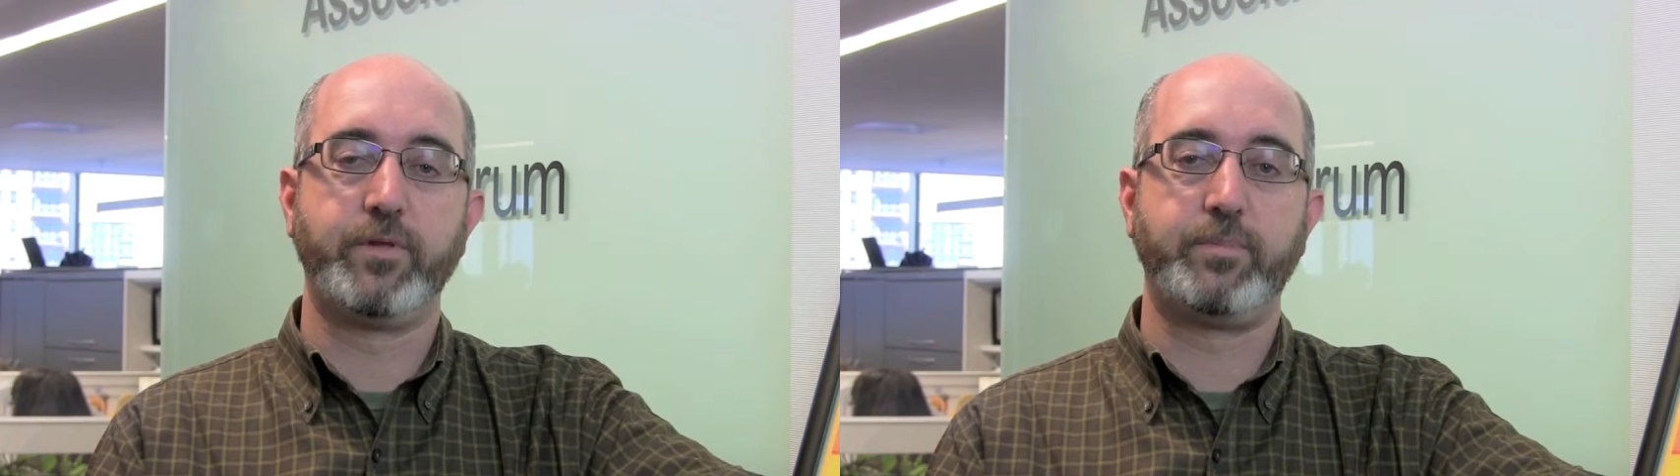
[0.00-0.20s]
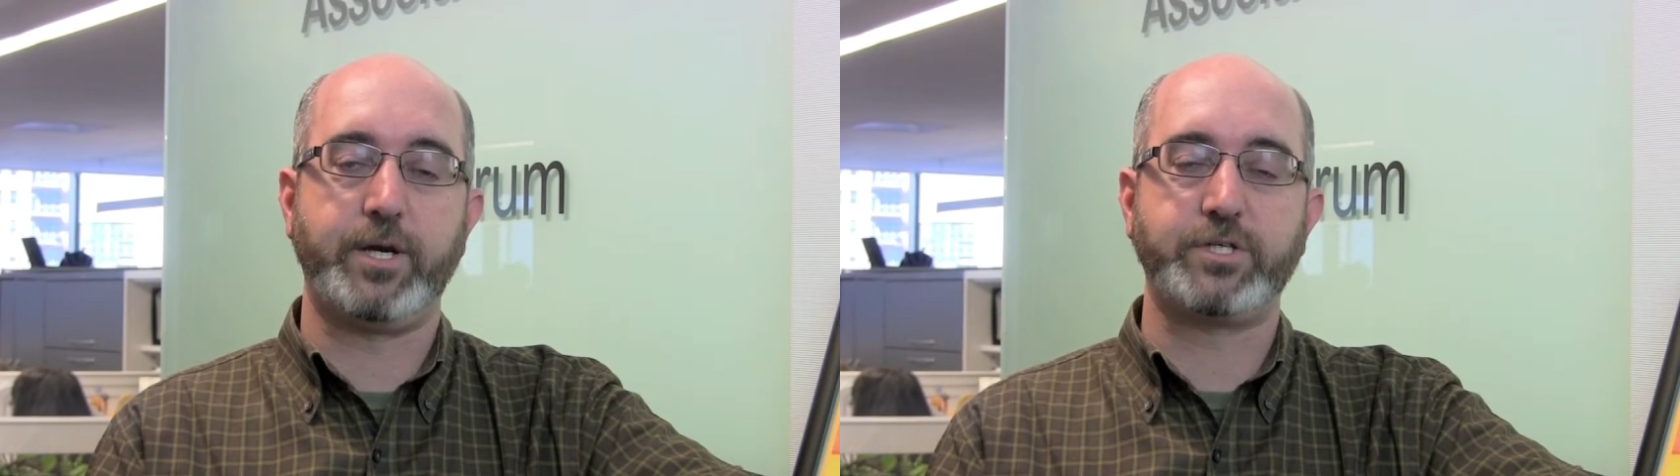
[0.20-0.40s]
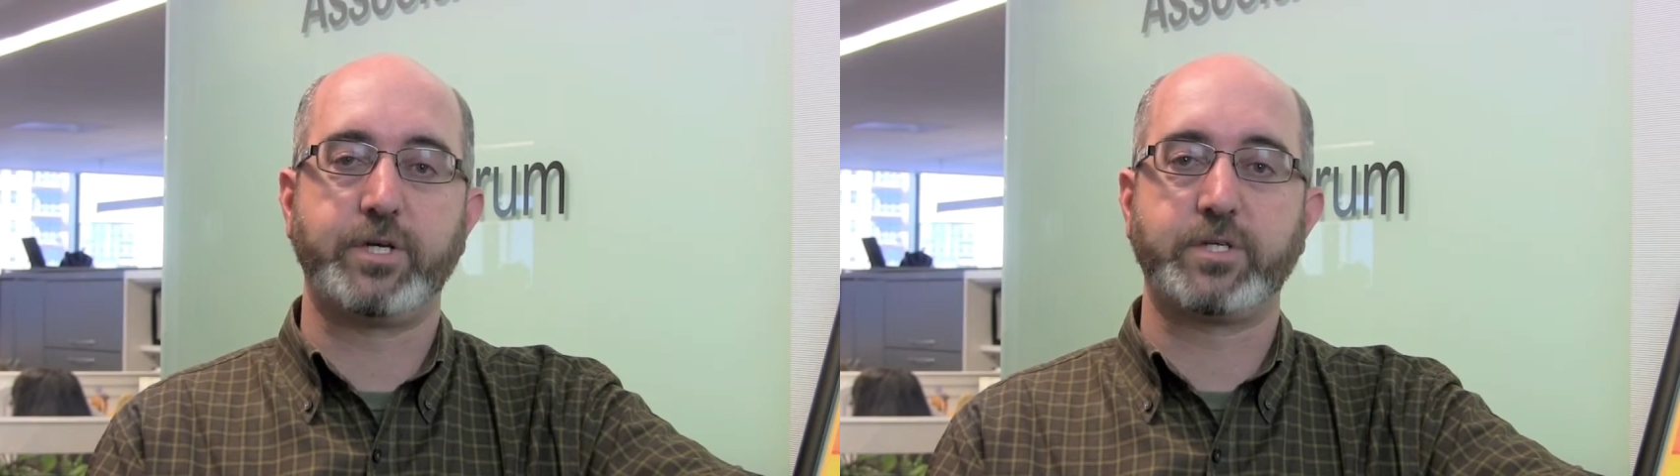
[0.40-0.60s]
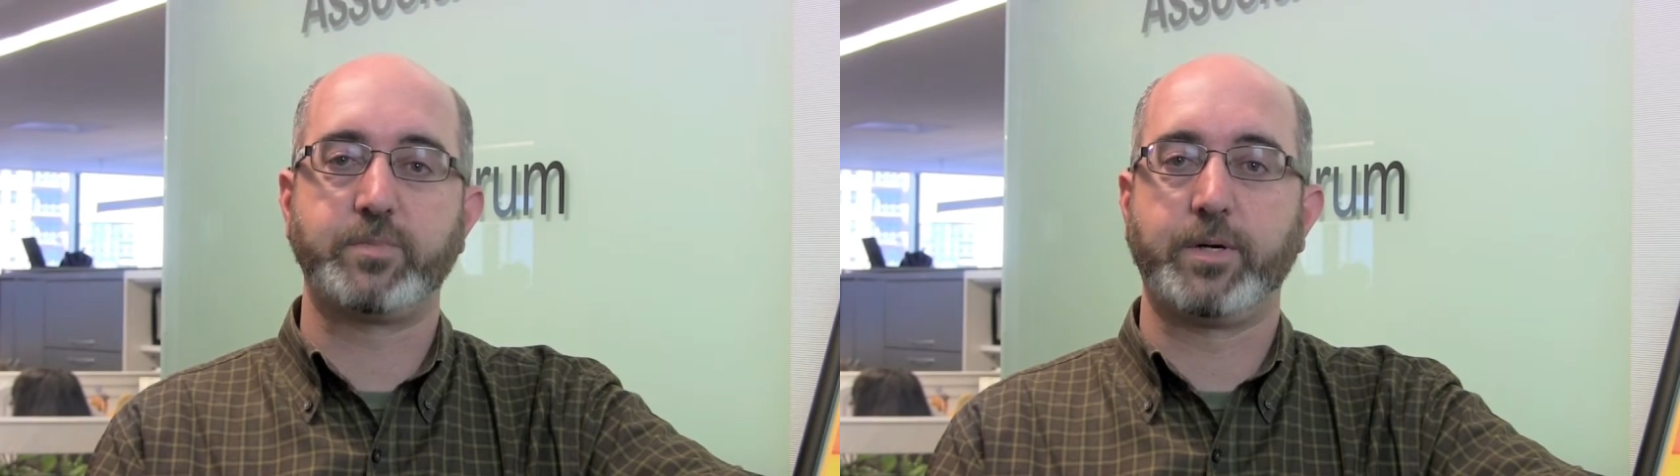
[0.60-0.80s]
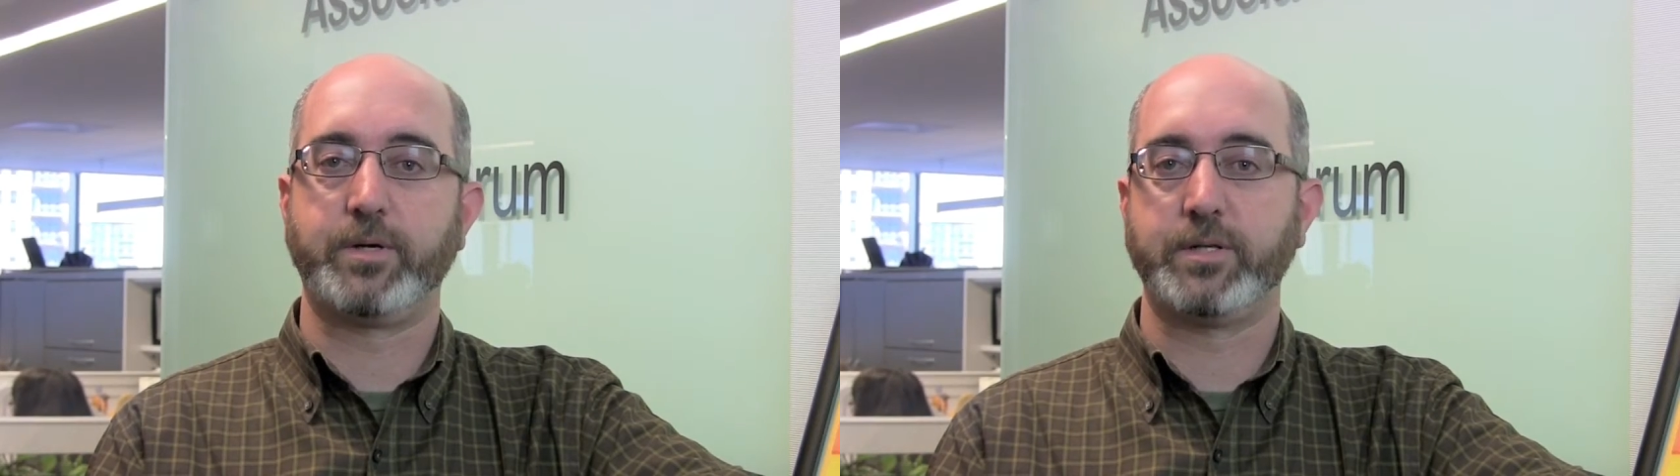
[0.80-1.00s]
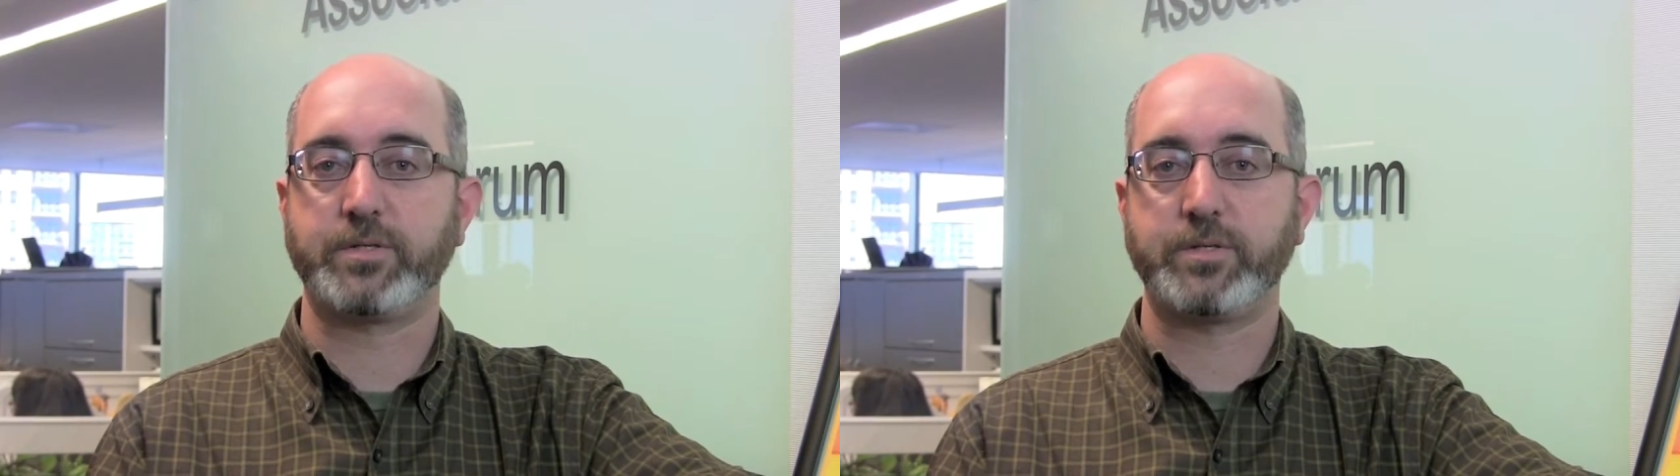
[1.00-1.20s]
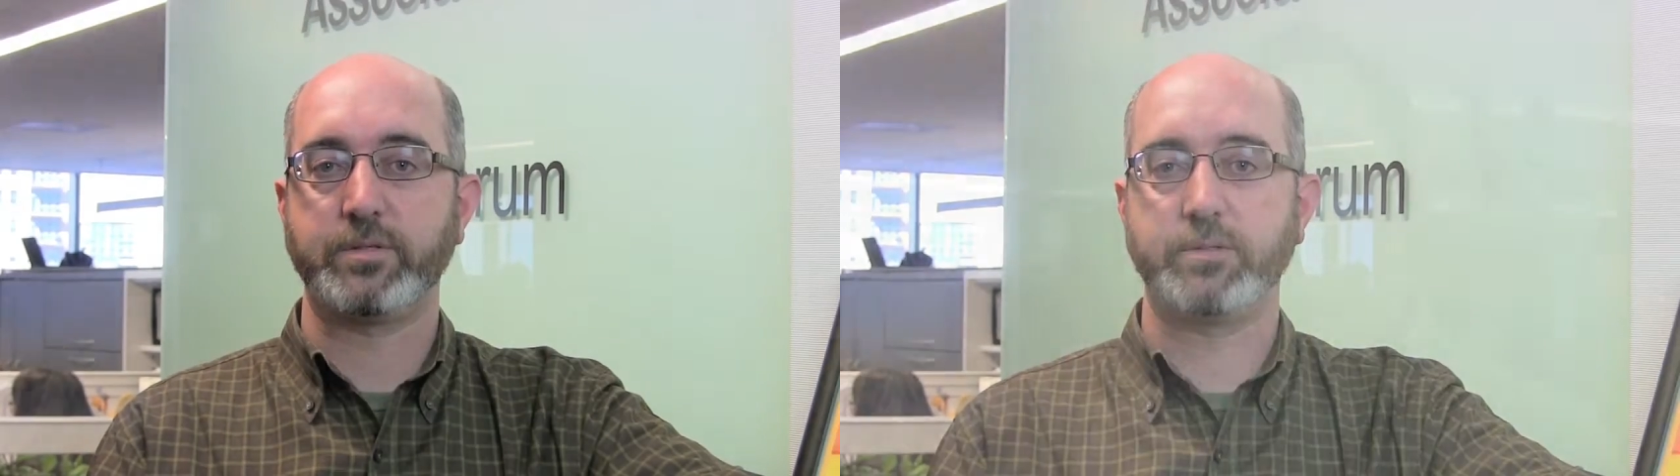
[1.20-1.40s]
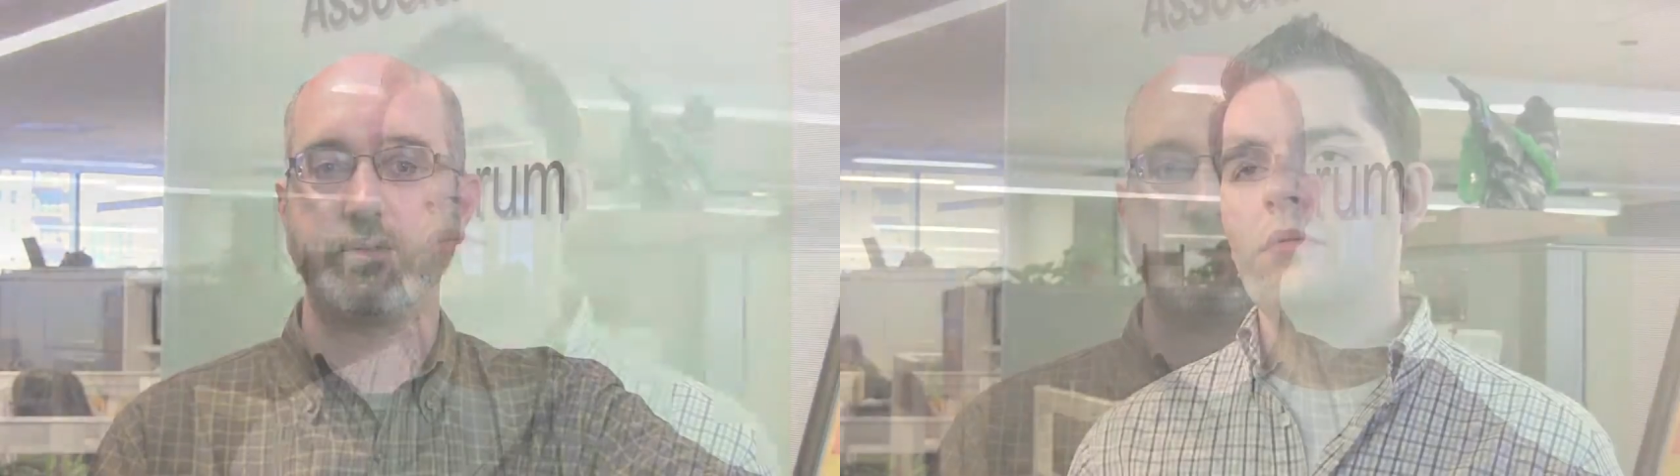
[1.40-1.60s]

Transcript: the patient experience.